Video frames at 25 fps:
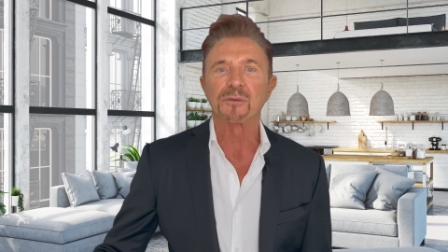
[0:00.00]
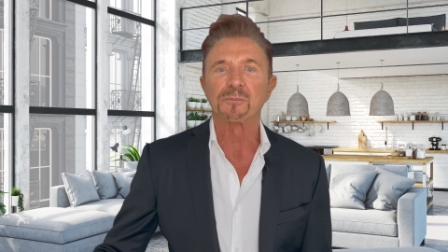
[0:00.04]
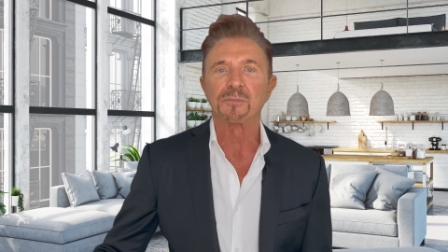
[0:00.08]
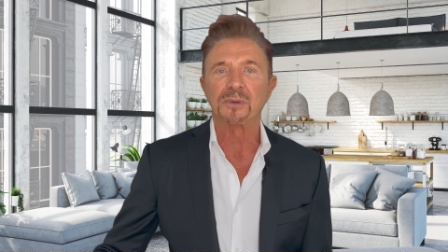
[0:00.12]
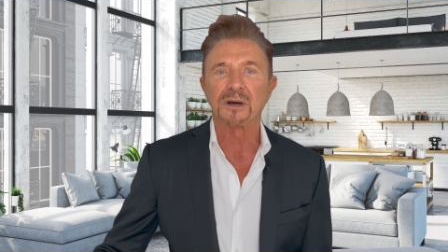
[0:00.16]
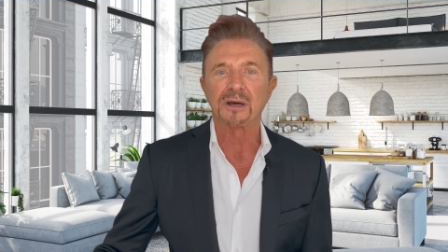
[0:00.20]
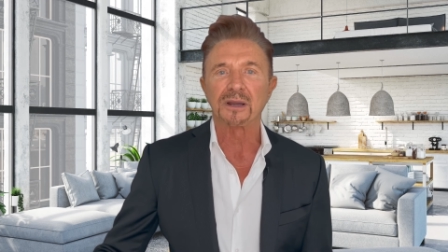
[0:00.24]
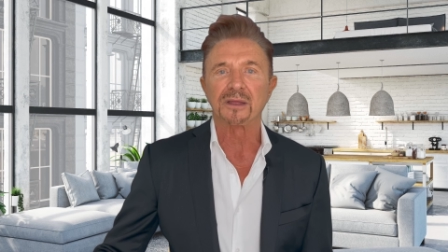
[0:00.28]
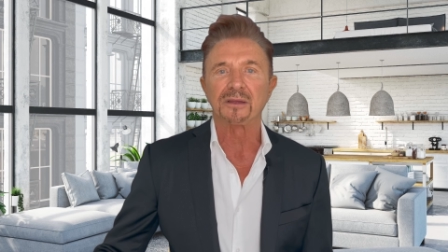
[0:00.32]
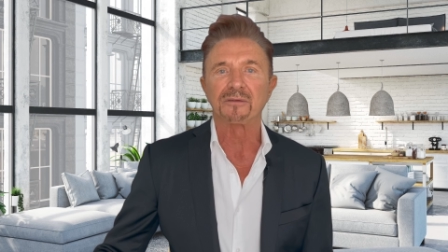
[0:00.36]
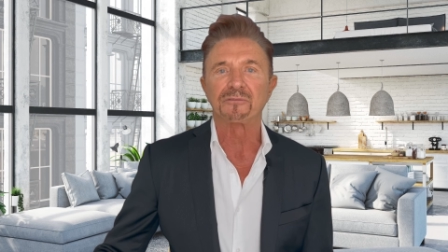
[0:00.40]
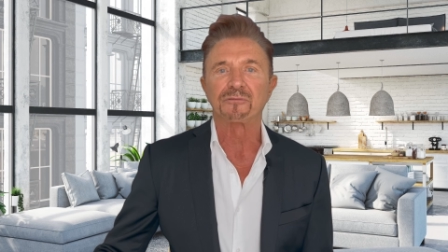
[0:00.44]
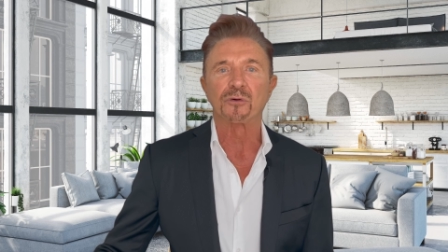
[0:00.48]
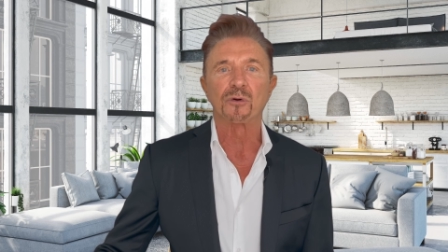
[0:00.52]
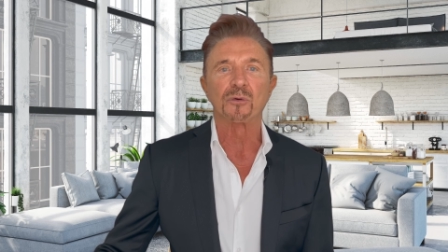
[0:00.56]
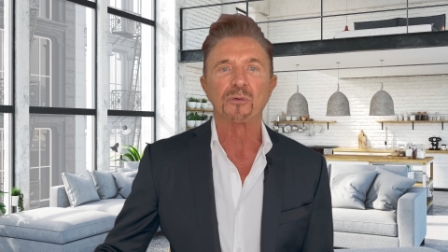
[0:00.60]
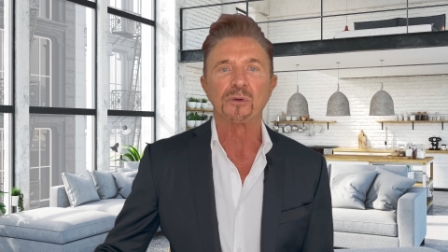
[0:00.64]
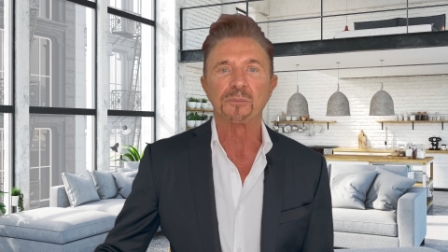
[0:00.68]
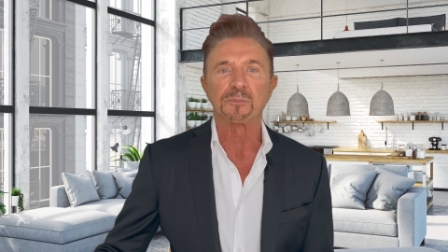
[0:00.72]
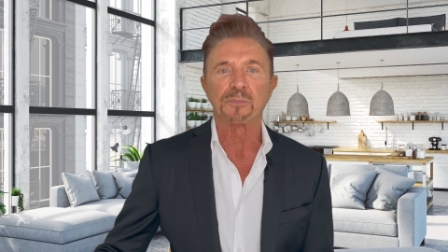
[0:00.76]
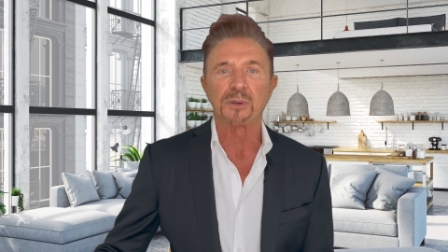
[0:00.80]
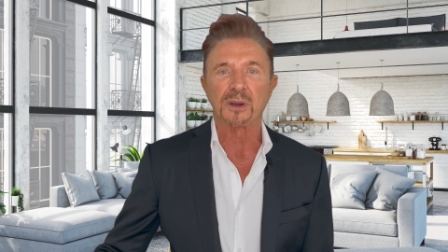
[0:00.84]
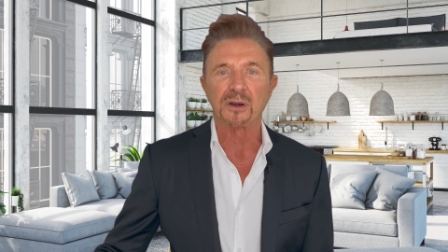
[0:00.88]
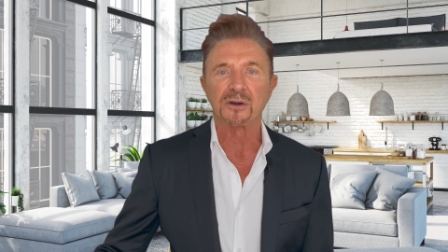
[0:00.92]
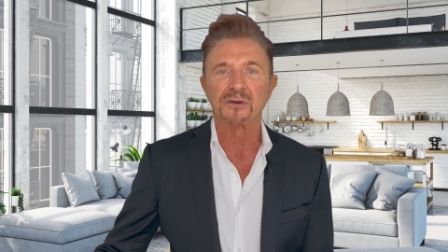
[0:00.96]
money for
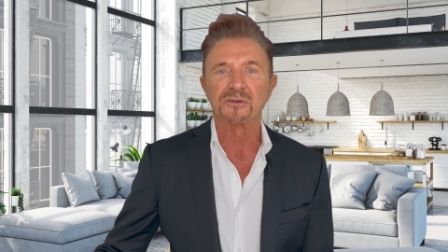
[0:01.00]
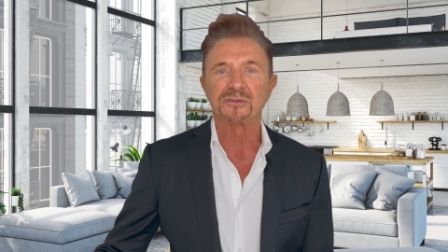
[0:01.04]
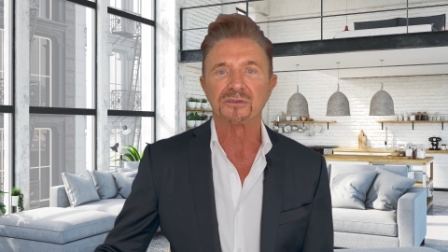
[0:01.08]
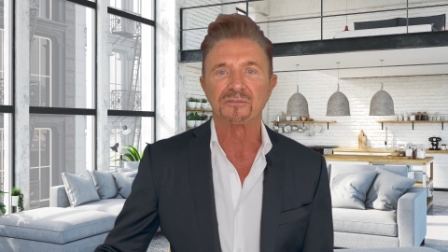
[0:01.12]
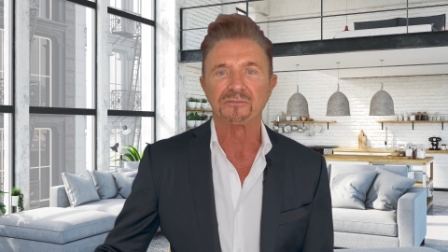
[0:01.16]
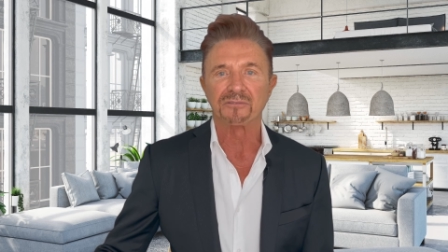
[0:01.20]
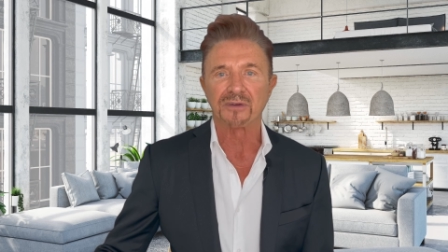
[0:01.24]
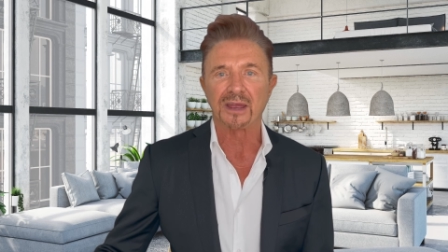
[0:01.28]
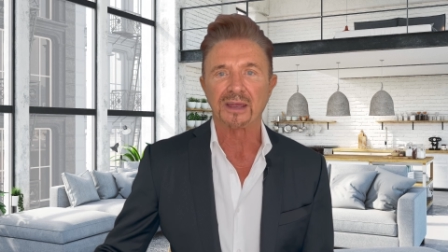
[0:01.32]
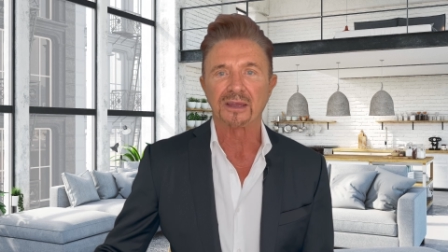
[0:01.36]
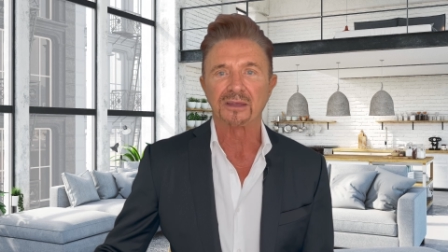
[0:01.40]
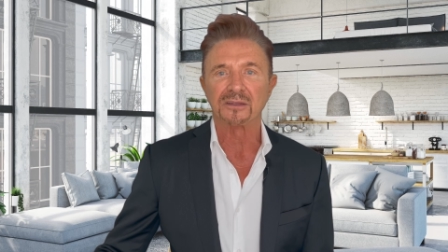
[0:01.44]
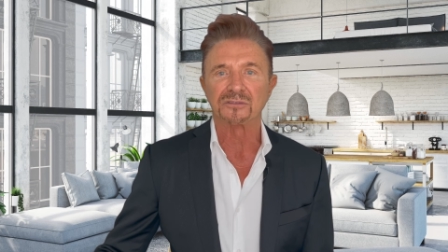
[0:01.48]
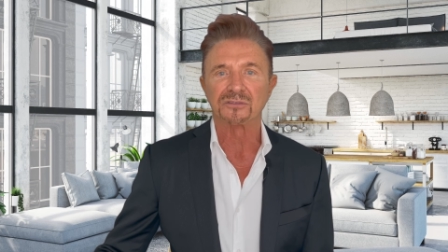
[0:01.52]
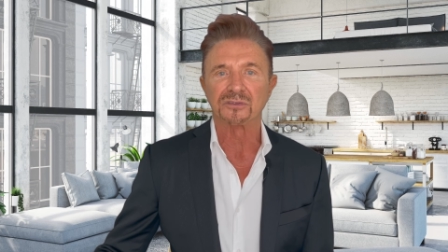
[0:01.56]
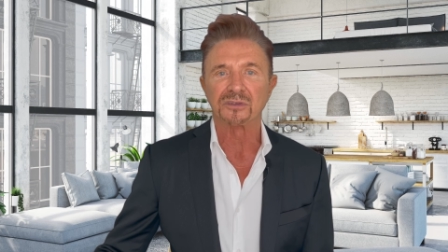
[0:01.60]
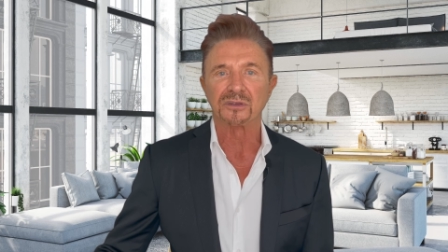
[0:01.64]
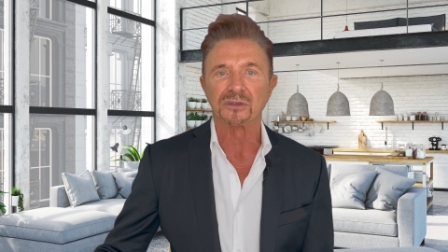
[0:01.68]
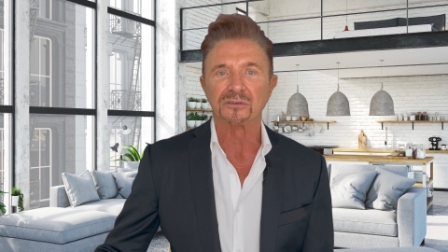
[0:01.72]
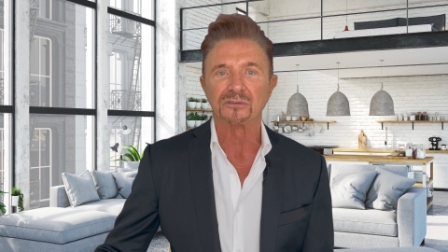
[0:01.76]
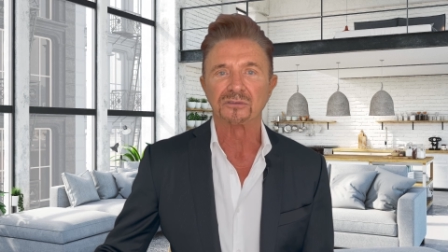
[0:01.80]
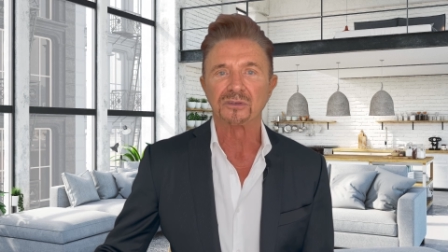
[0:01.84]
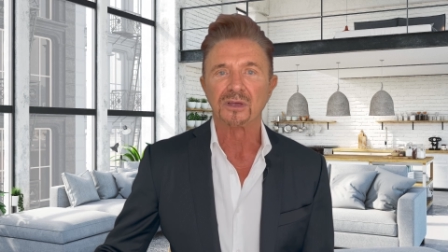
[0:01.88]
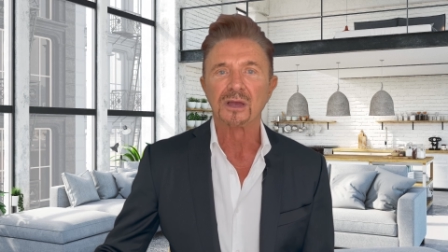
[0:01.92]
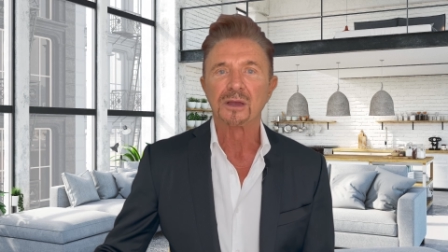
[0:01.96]
repairs and
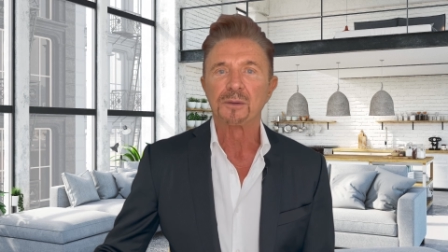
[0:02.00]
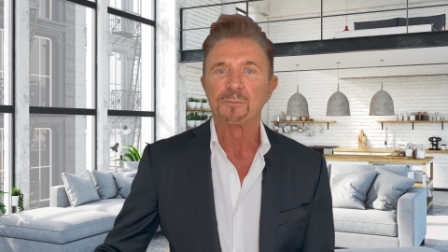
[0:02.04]
vacancies.